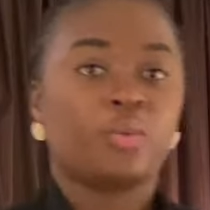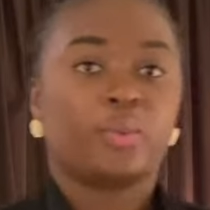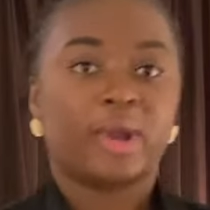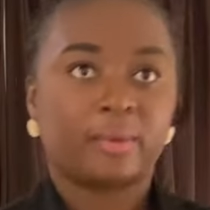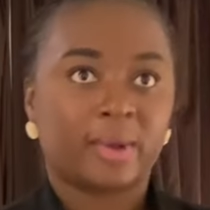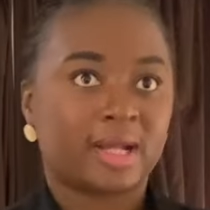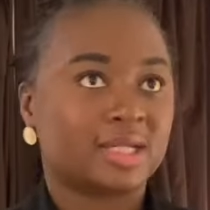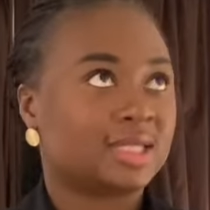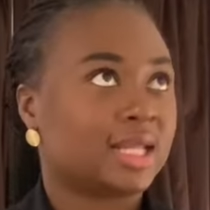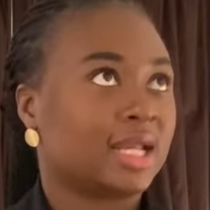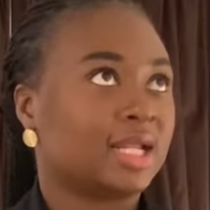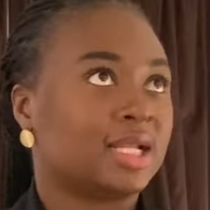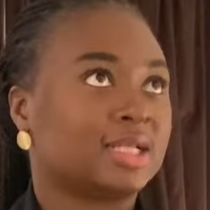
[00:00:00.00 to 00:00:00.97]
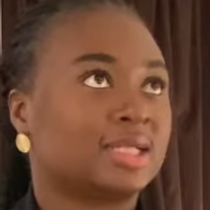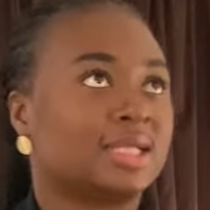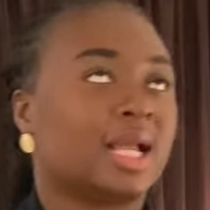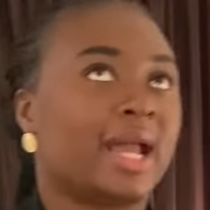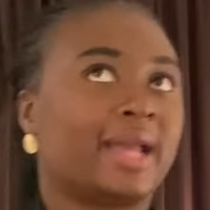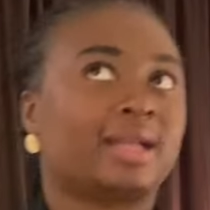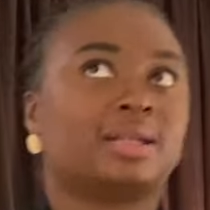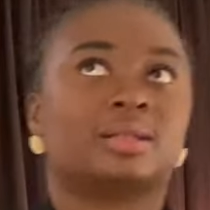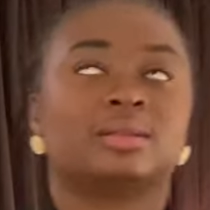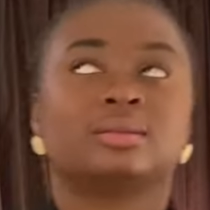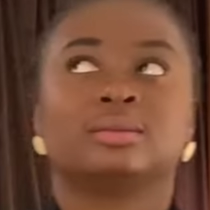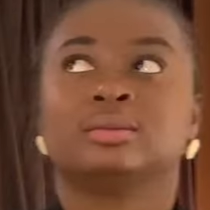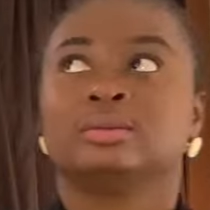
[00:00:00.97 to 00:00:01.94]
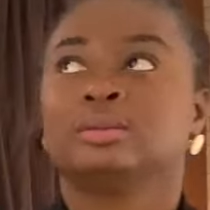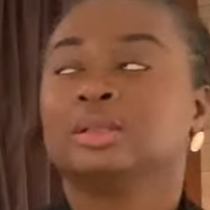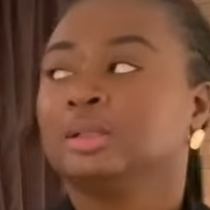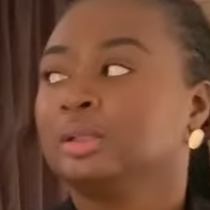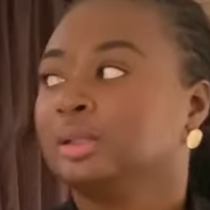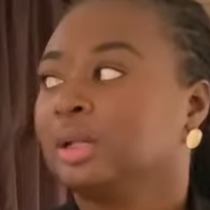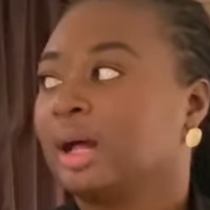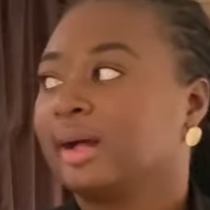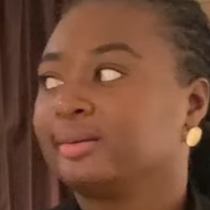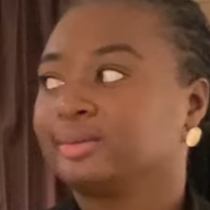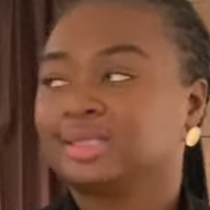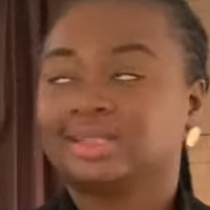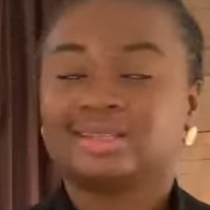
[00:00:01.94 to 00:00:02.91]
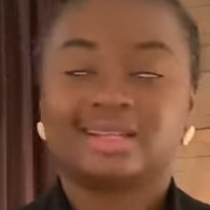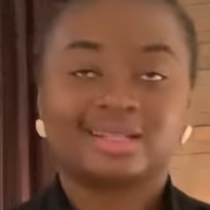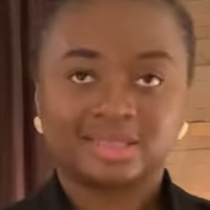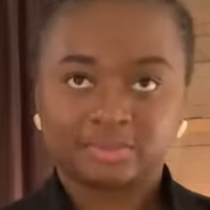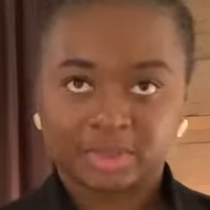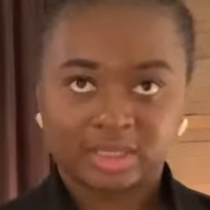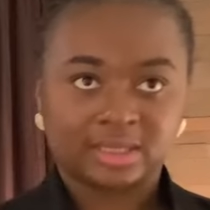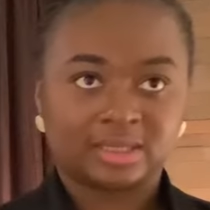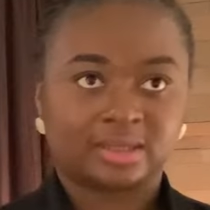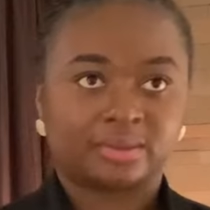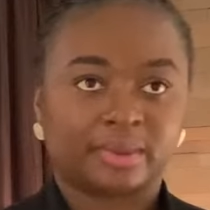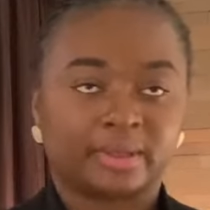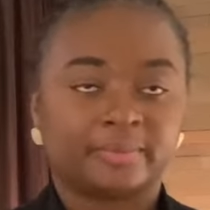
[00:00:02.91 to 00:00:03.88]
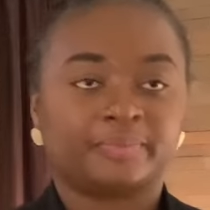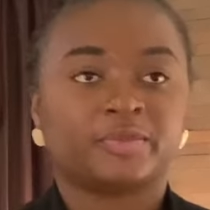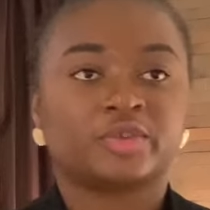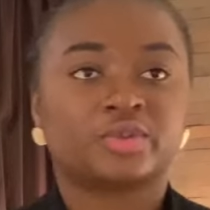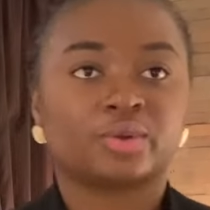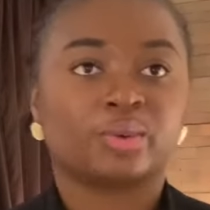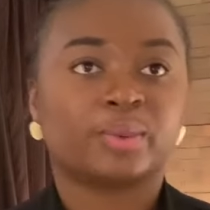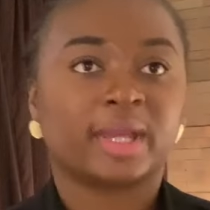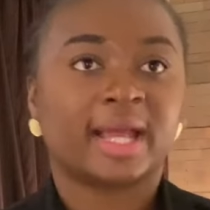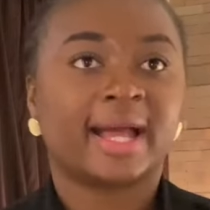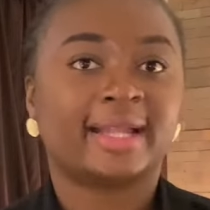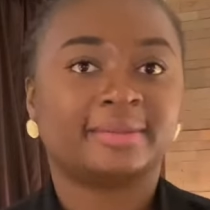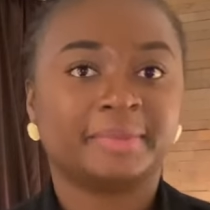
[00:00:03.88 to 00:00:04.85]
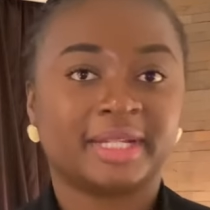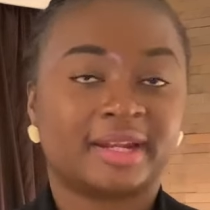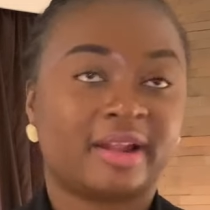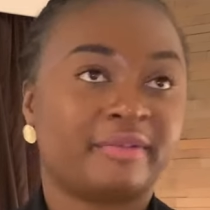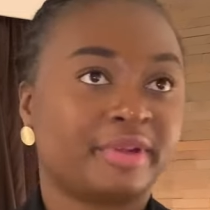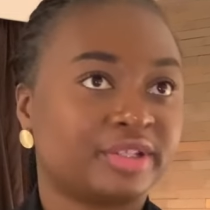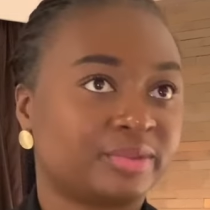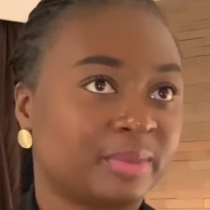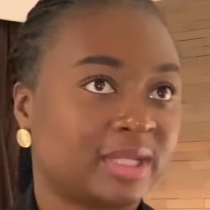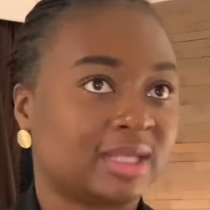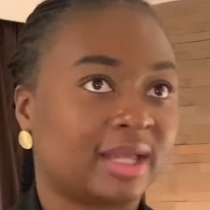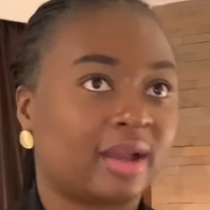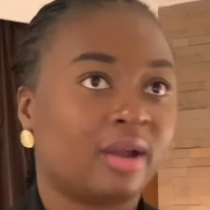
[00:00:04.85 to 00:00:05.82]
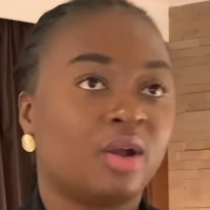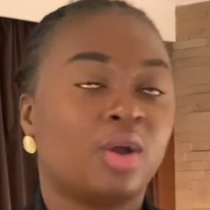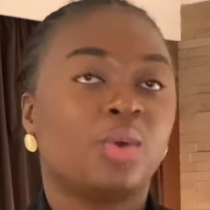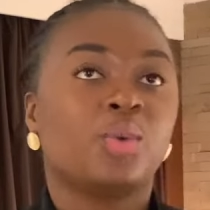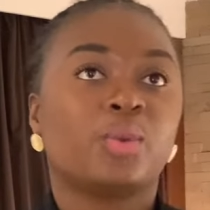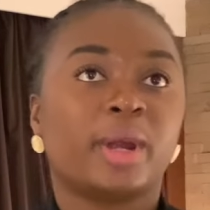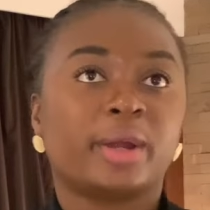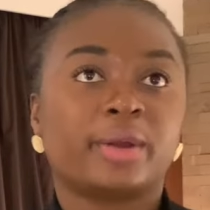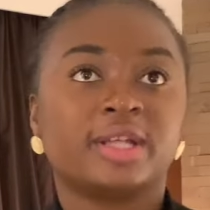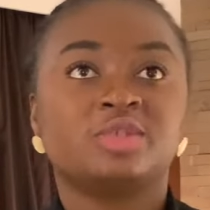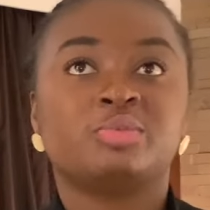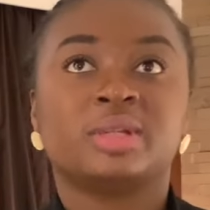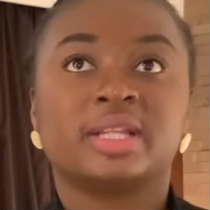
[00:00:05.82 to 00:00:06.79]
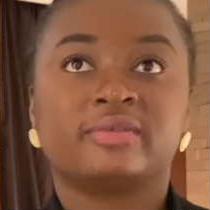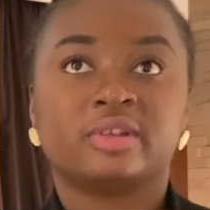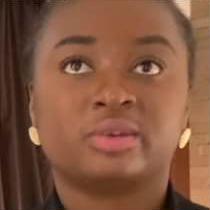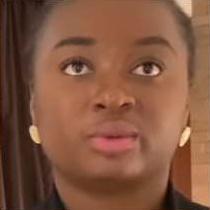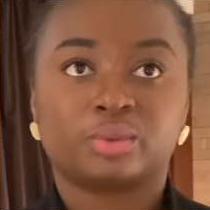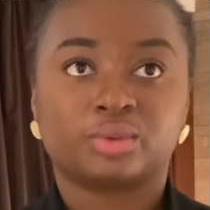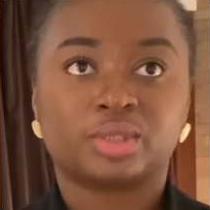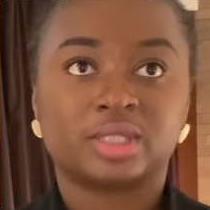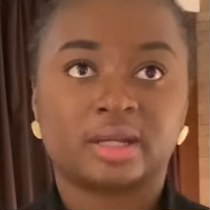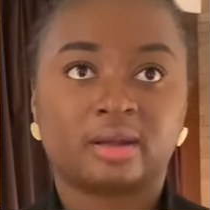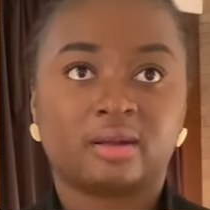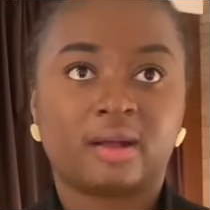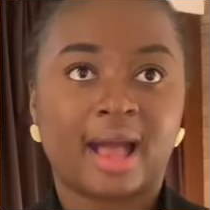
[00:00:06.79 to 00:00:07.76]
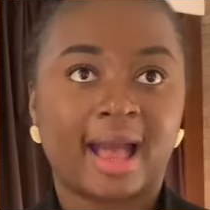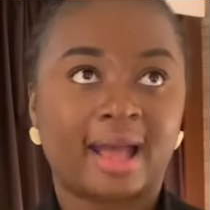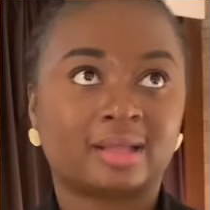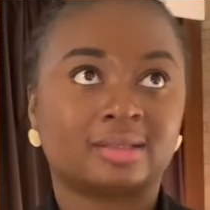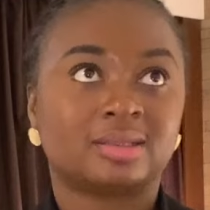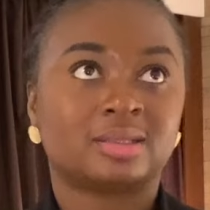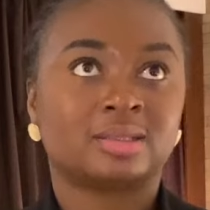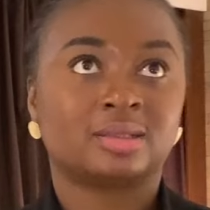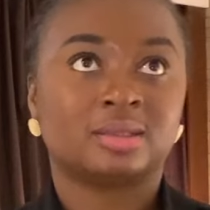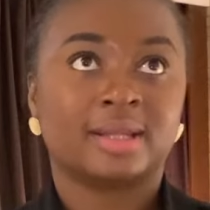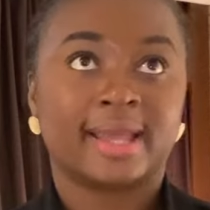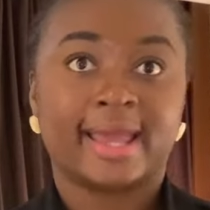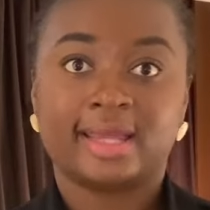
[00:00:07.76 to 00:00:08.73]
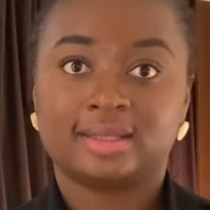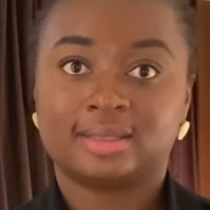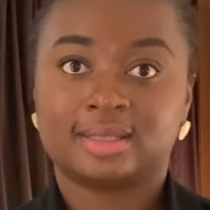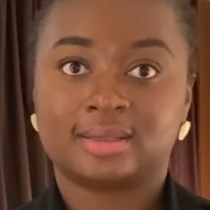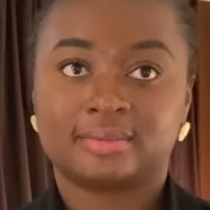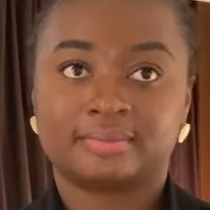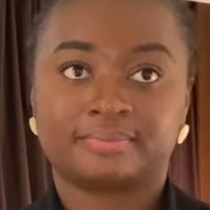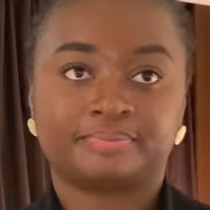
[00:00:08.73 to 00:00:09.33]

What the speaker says: Where we are staying is like, I would say 30 minutes away. So we had made an arrangement that we were going to be leaving the hotel at 8.